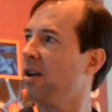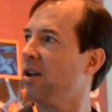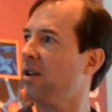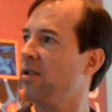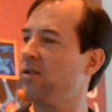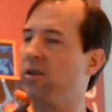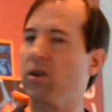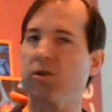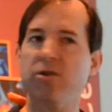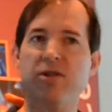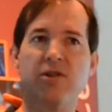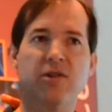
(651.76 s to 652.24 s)

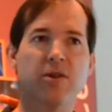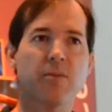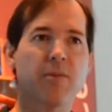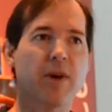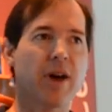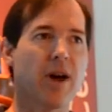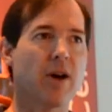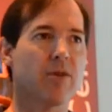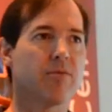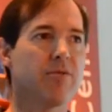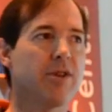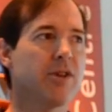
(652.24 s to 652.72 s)
So just
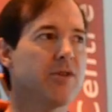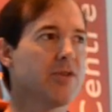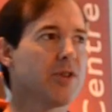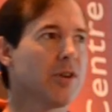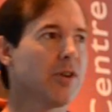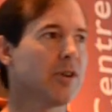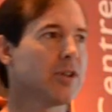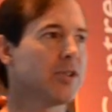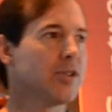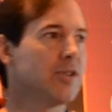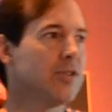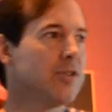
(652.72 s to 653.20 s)
about
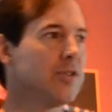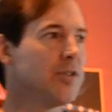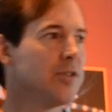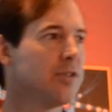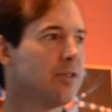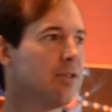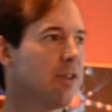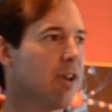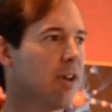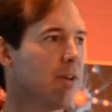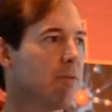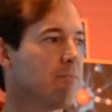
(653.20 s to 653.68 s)

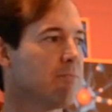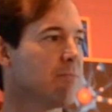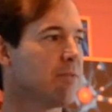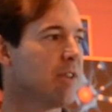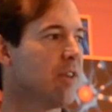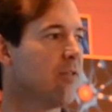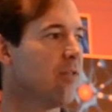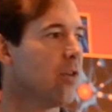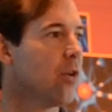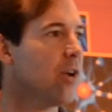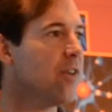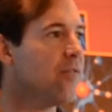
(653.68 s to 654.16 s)
researchers,
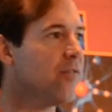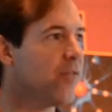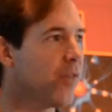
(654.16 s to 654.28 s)
they're very